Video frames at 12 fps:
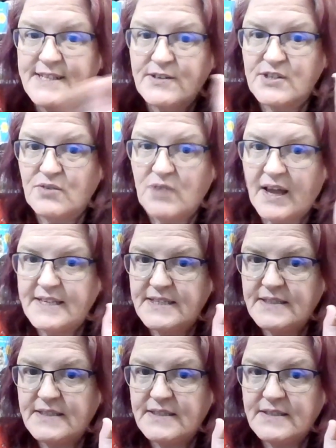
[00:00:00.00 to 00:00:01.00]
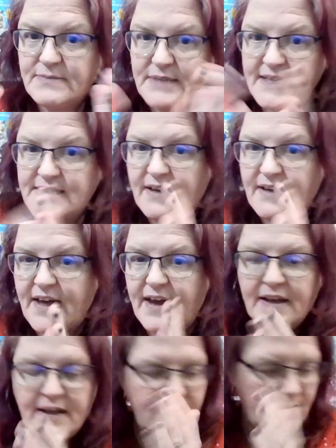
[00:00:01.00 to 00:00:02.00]
They're so light, but they still have that
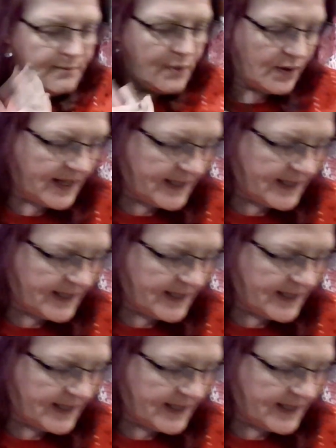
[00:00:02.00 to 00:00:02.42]
bulk